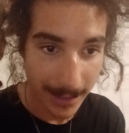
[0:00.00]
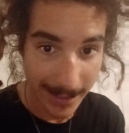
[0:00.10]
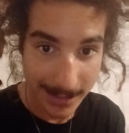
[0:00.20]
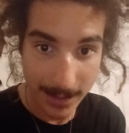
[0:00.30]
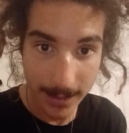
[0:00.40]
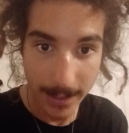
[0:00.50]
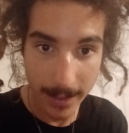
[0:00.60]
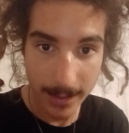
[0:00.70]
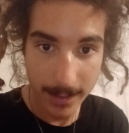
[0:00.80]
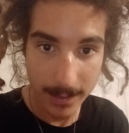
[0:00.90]
is the
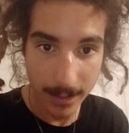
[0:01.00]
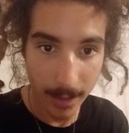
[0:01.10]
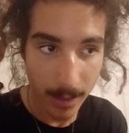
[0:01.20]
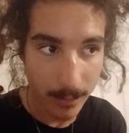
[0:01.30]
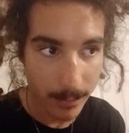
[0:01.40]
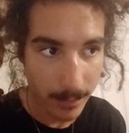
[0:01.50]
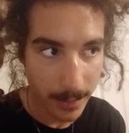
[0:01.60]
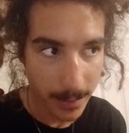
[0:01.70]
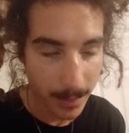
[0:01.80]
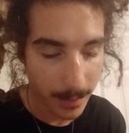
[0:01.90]
death of
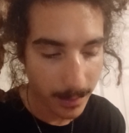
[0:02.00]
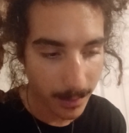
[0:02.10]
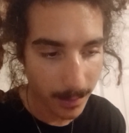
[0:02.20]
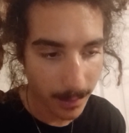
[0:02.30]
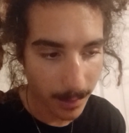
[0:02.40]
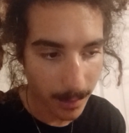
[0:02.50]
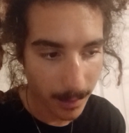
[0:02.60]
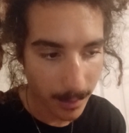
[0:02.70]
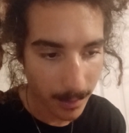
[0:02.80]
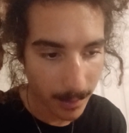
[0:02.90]
the the
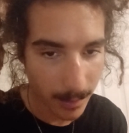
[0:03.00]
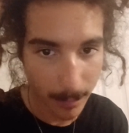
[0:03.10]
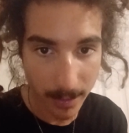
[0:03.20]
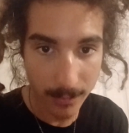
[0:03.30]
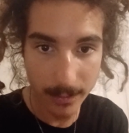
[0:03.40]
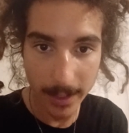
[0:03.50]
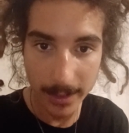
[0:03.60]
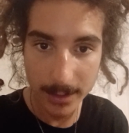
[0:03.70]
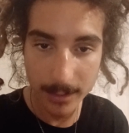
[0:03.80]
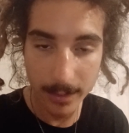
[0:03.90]
uh, the
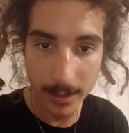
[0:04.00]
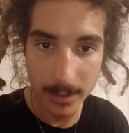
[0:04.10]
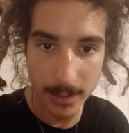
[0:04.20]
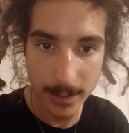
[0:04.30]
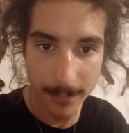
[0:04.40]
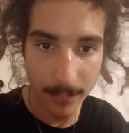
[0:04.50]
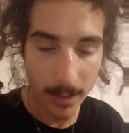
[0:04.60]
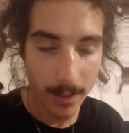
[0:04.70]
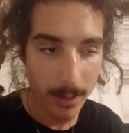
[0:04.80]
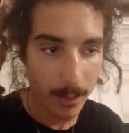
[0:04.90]
purification of energy,
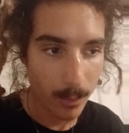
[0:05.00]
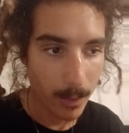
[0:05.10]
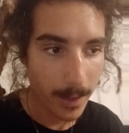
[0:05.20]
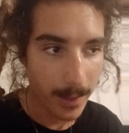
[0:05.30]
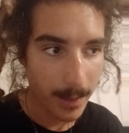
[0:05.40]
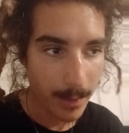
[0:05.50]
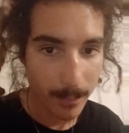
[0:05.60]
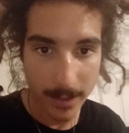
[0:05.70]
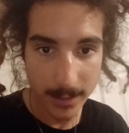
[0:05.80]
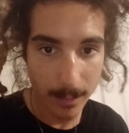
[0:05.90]
right?
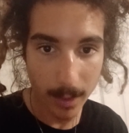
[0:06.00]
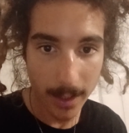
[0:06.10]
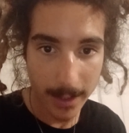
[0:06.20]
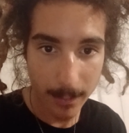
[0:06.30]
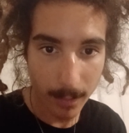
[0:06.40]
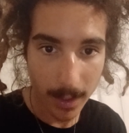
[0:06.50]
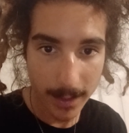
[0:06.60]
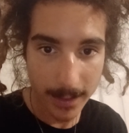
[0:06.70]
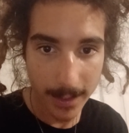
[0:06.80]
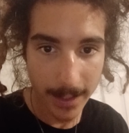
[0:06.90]
Because the body and
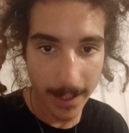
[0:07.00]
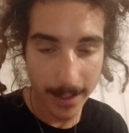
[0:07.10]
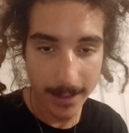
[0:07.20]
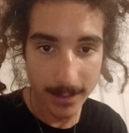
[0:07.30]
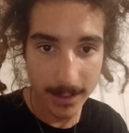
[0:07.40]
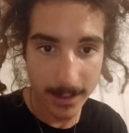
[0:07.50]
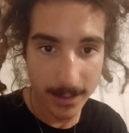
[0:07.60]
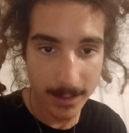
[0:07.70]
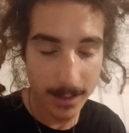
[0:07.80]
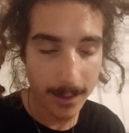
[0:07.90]
mind they can't
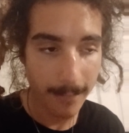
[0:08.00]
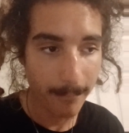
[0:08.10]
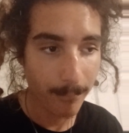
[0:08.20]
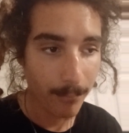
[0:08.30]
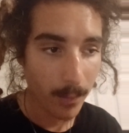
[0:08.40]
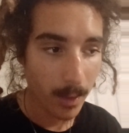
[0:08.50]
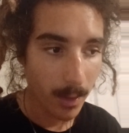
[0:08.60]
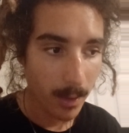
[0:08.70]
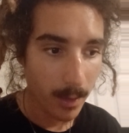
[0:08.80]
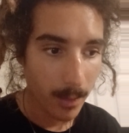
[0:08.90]
exist
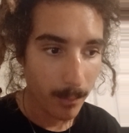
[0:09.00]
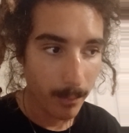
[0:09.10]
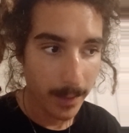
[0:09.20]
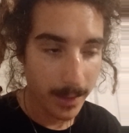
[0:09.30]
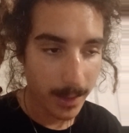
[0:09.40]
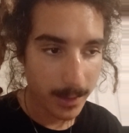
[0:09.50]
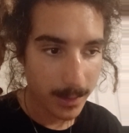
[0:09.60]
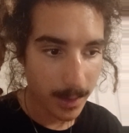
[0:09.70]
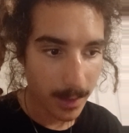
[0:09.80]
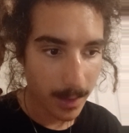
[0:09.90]

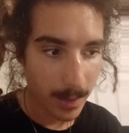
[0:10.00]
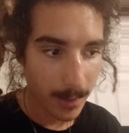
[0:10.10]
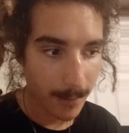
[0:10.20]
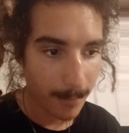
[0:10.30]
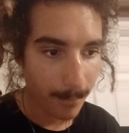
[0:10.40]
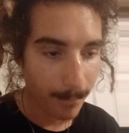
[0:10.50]
because uh,